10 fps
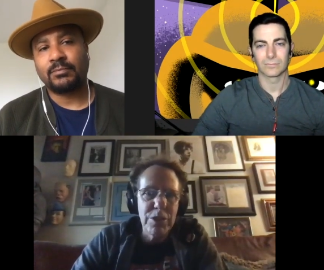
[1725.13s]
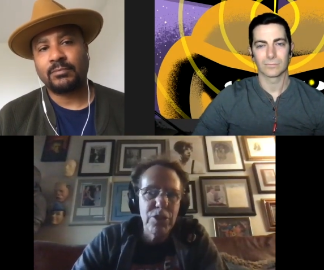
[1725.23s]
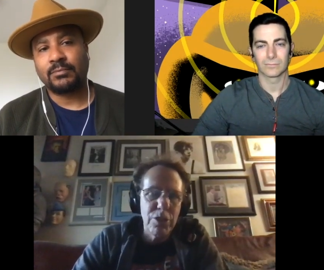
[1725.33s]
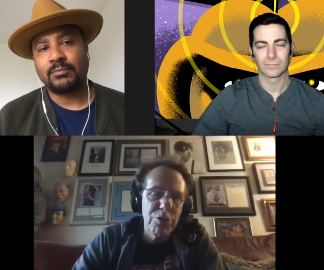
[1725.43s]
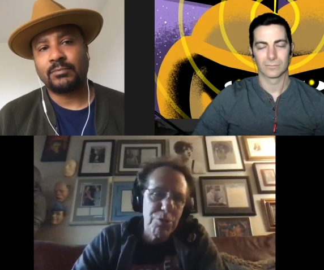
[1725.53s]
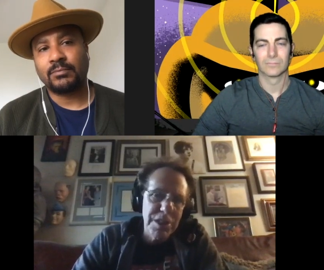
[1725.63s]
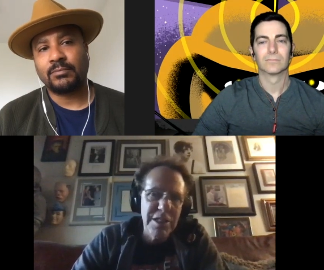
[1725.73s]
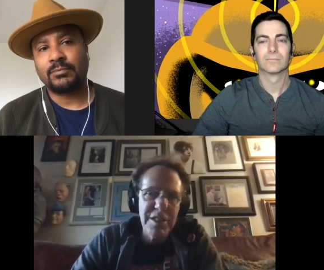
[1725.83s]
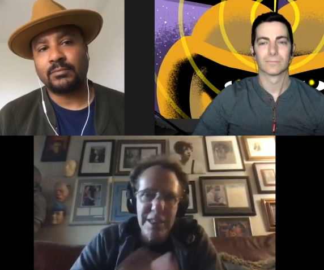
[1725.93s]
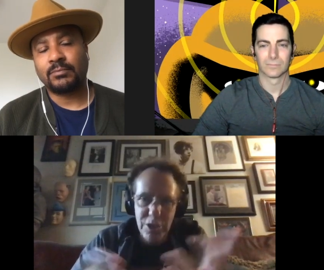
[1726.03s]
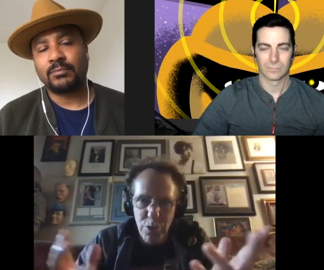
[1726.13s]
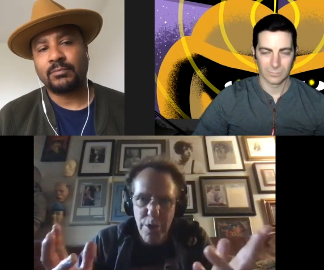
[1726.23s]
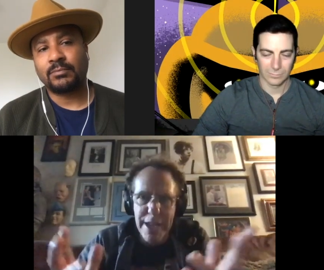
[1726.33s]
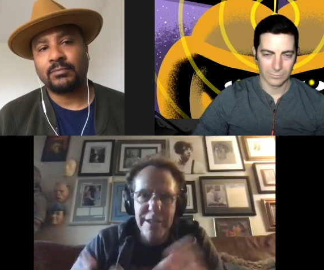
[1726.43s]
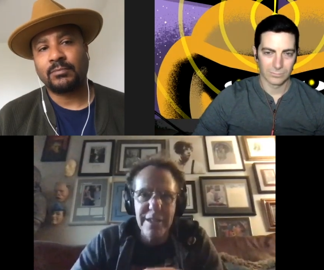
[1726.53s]
Speaker 1: Joe Straczynski story
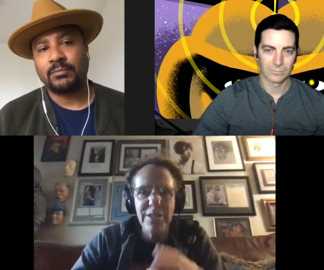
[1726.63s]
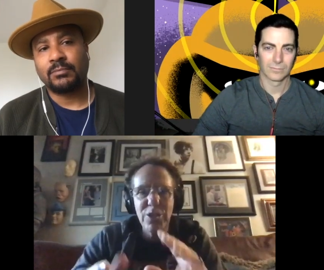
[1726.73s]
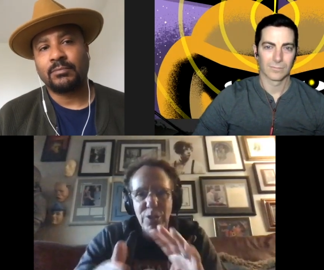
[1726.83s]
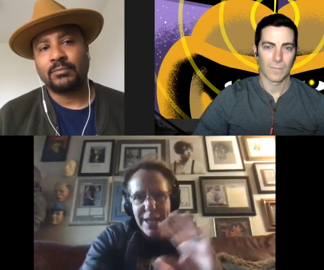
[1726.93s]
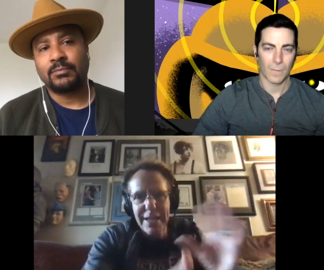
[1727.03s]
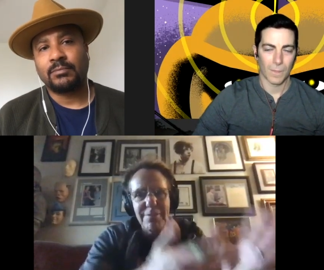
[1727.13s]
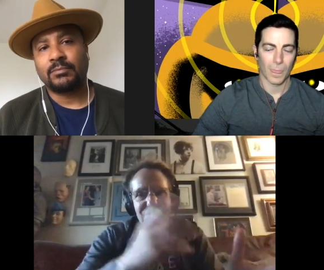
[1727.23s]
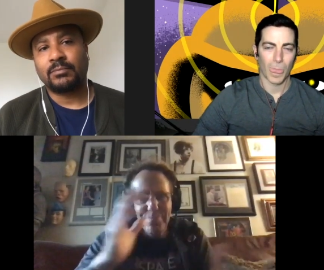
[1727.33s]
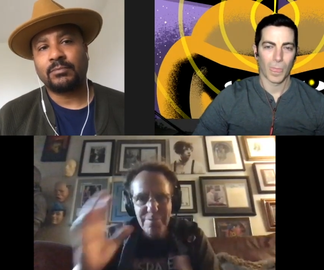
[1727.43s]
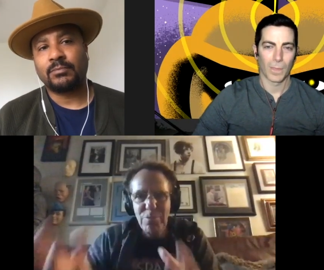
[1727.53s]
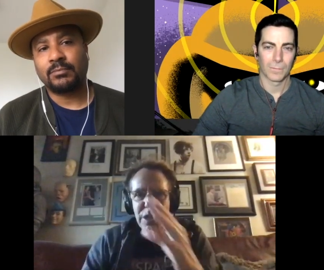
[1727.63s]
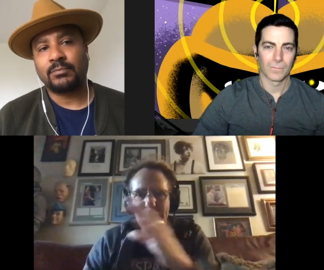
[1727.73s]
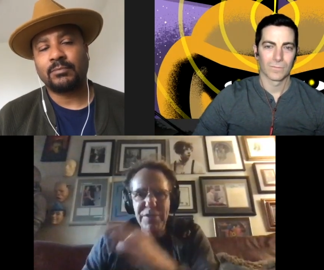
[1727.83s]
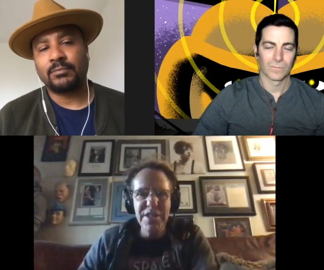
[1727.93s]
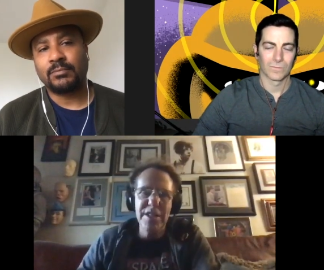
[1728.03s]
edited. So again, we have
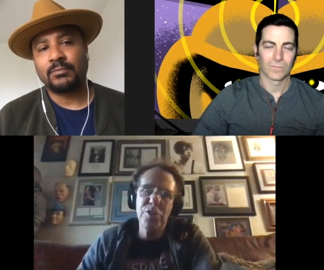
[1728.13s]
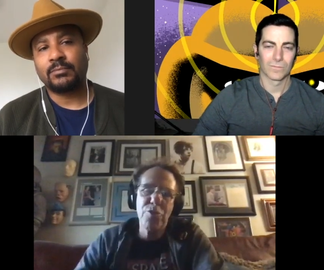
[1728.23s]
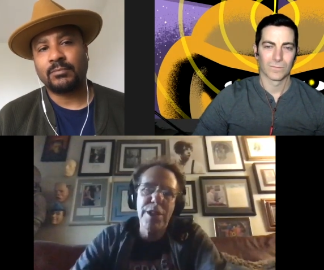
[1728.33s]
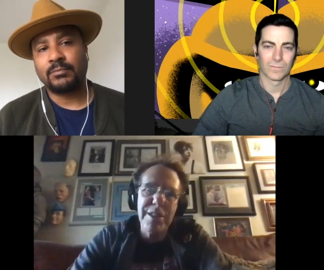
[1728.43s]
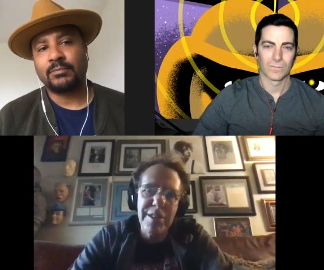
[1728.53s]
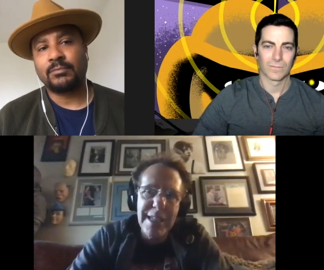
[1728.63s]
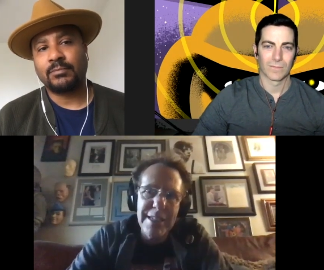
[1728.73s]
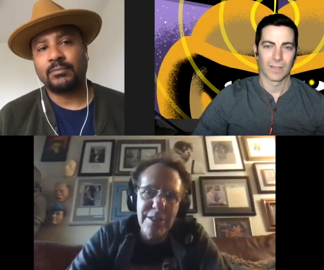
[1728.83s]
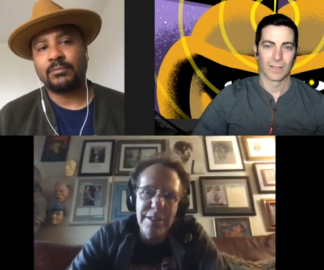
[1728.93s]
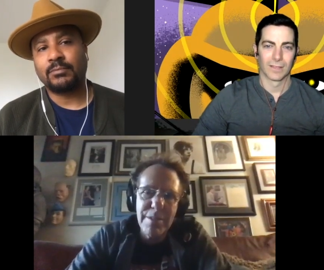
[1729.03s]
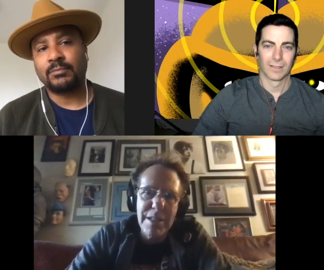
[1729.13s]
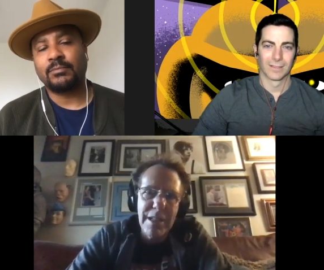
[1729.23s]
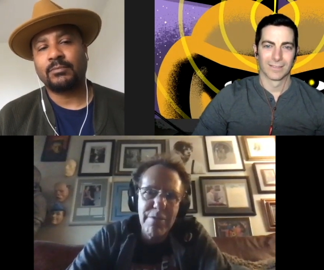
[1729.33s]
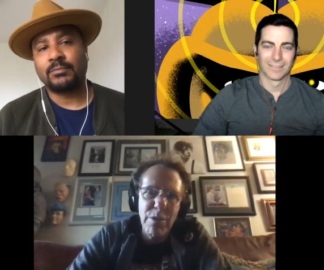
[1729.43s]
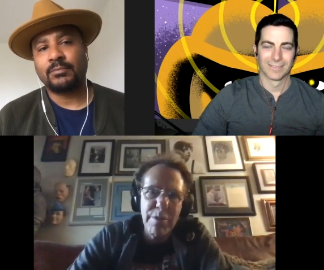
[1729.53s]
this history that led to a lot of
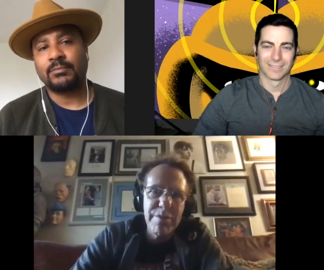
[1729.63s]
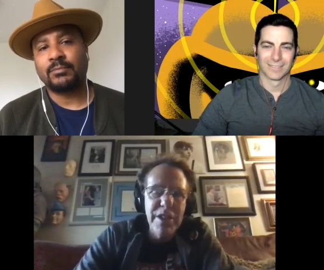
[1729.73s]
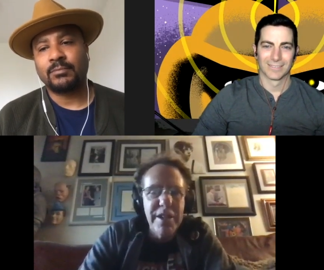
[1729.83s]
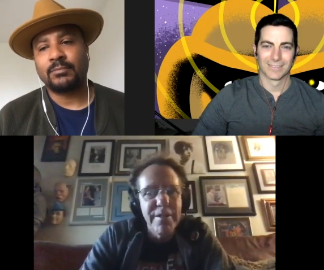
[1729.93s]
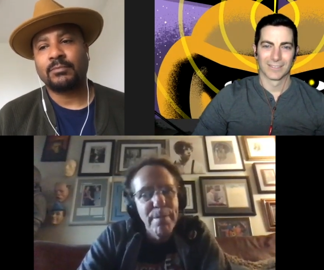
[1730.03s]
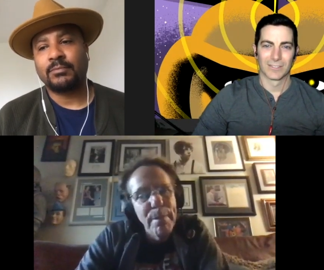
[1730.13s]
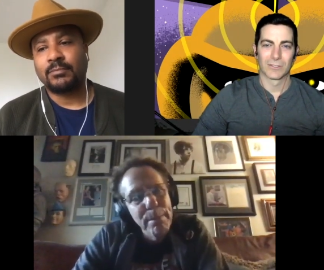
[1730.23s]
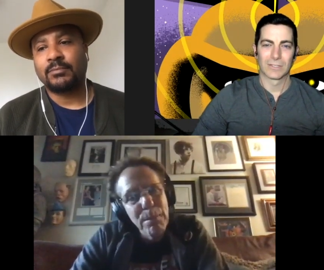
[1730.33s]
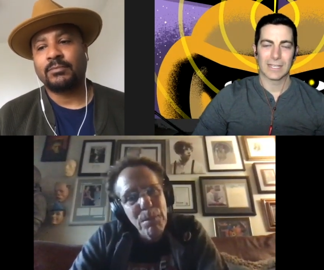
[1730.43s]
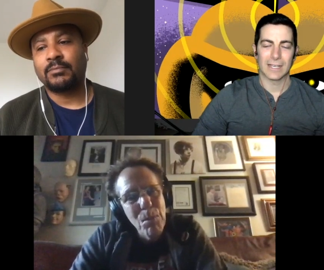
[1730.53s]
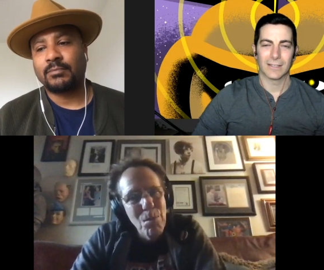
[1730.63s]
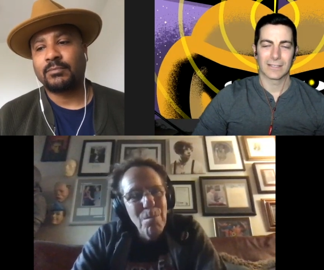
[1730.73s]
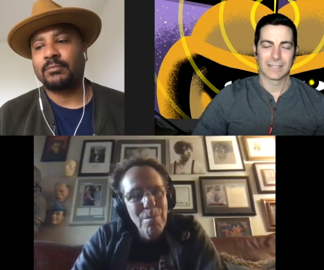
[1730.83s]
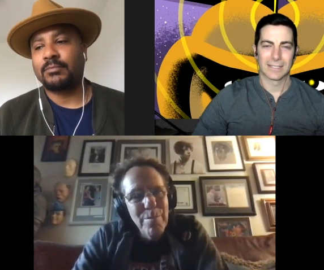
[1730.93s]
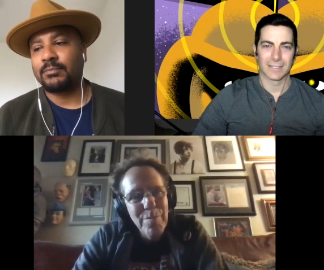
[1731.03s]
what we've done.
Speaker 2: So tell
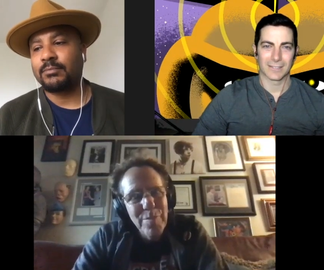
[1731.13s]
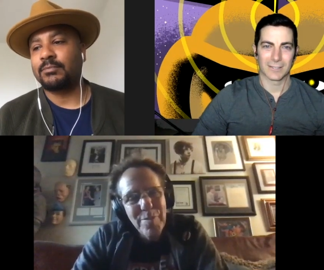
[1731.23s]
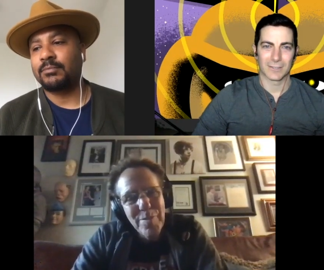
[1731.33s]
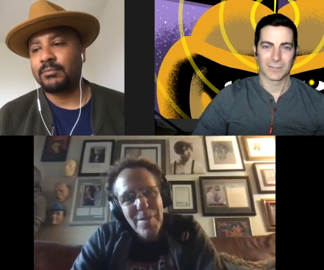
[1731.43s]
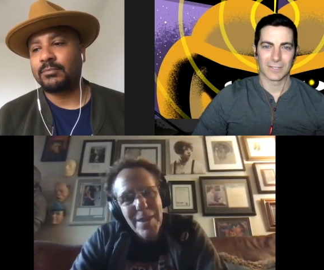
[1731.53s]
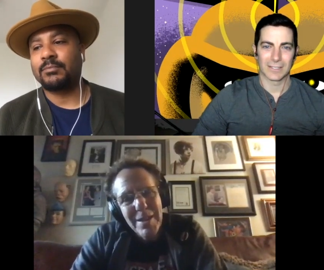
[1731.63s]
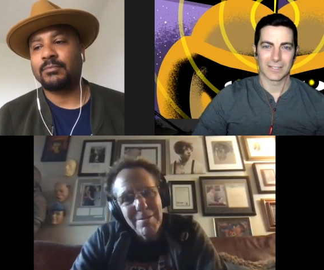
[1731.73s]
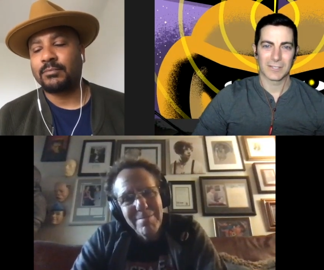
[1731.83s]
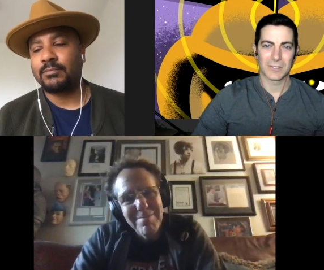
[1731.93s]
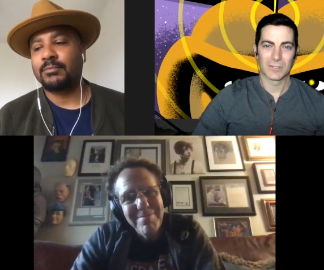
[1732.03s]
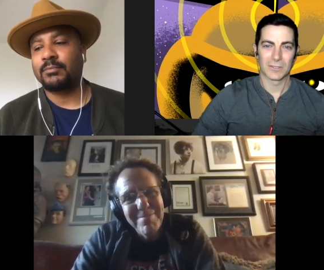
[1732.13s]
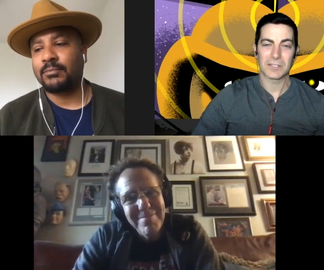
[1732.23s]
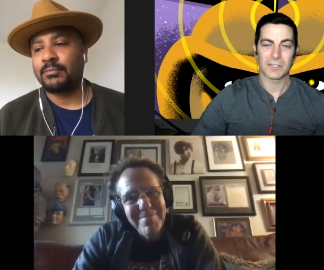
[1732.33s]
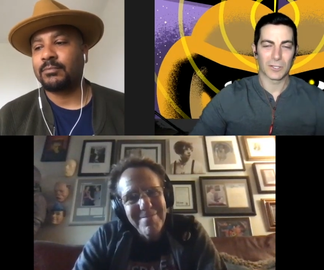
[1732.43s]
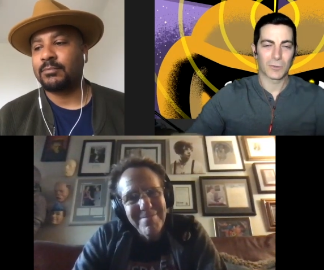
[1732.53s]
us this, because this is
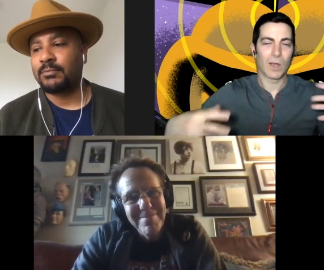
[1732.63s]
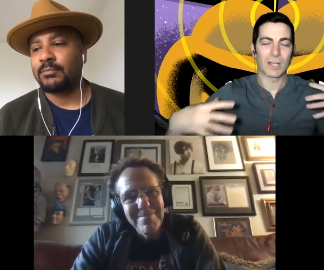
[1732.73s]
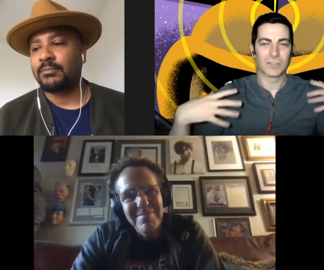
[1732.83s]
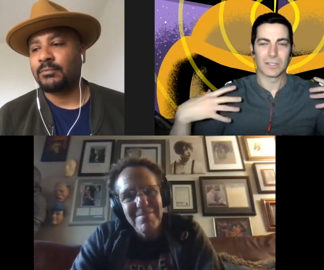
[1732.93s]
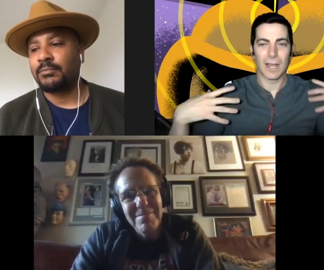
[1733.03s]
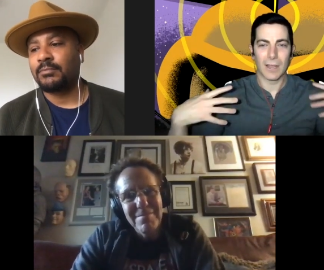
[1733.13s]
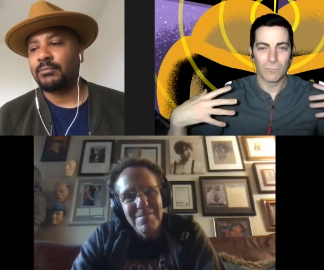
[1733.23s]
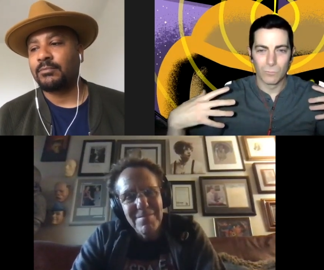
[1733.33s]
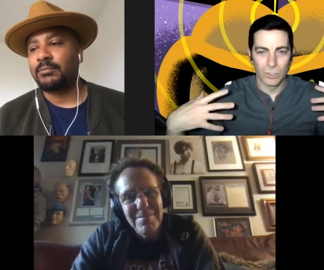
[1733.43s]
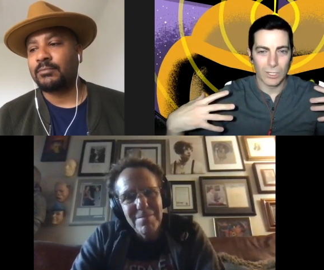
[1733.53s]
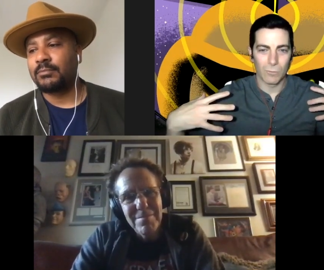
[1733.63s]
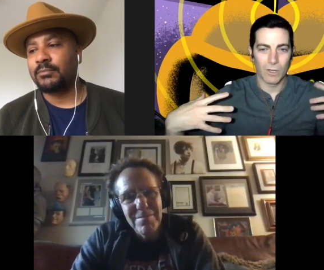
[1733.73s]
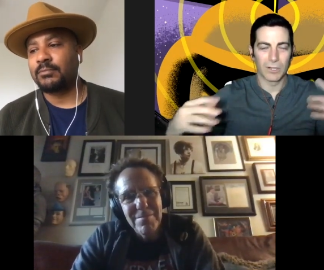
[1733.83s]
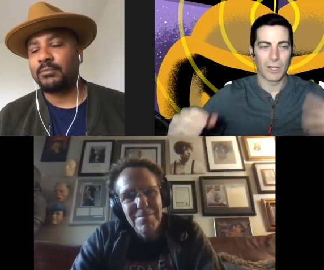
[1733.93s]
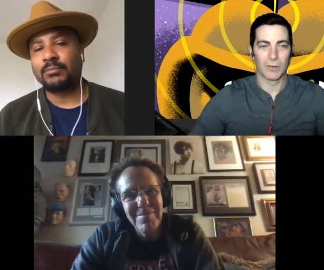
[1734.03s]
this is the question that I really
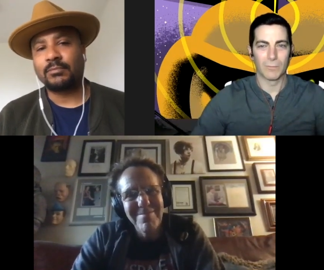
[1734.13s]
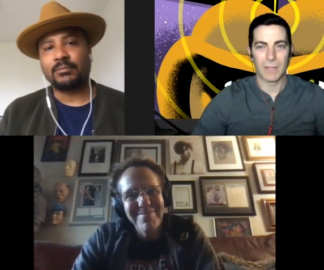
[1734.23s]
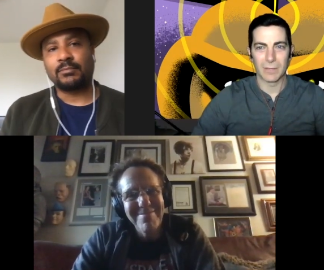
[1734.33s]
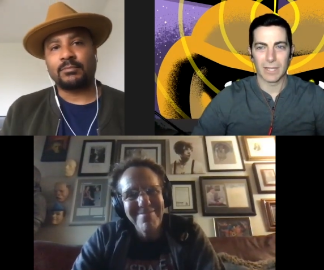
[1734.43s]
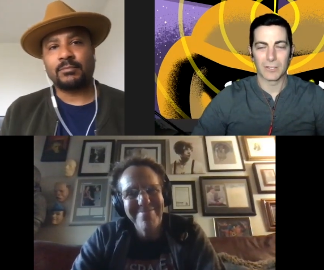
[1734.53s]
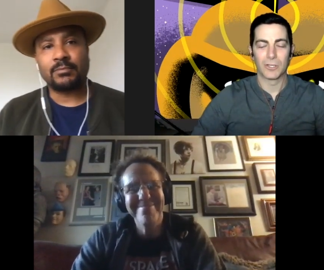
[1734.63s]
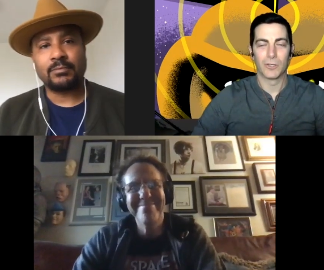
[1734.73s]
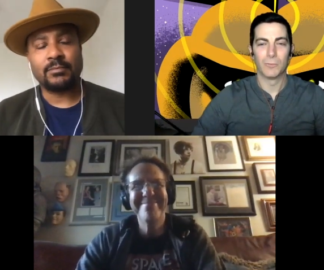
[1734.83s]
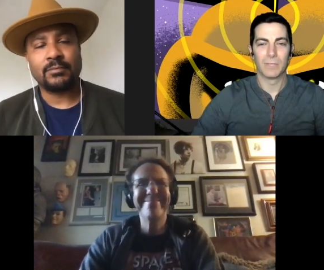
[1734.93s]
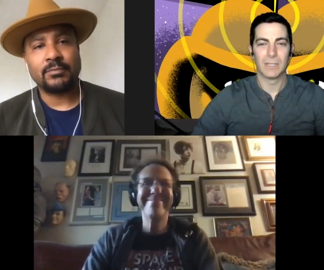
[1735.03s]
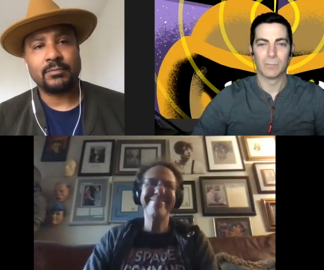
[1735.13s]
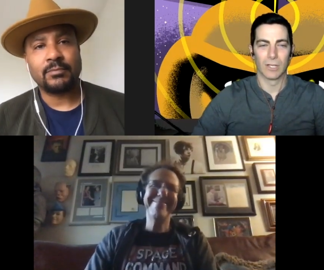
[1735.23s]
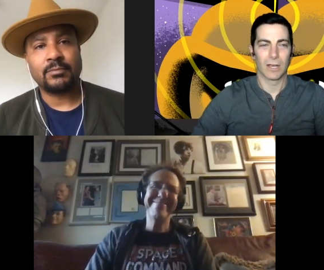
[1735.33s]
want to know, and maybe like two people